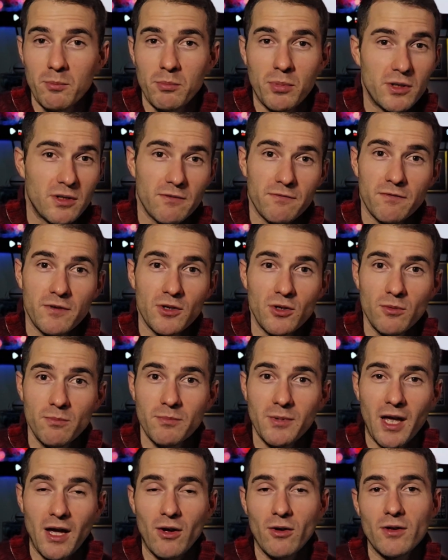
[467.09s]
put to film
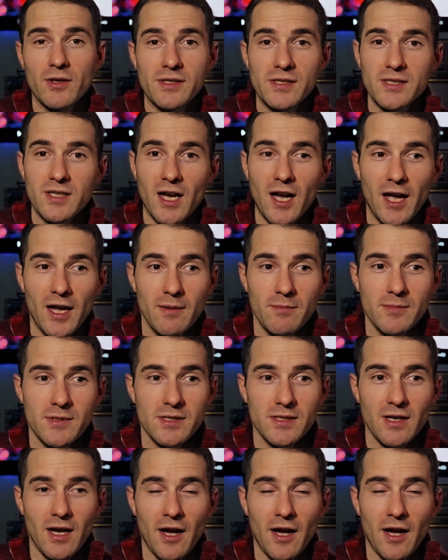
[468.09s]
countless times.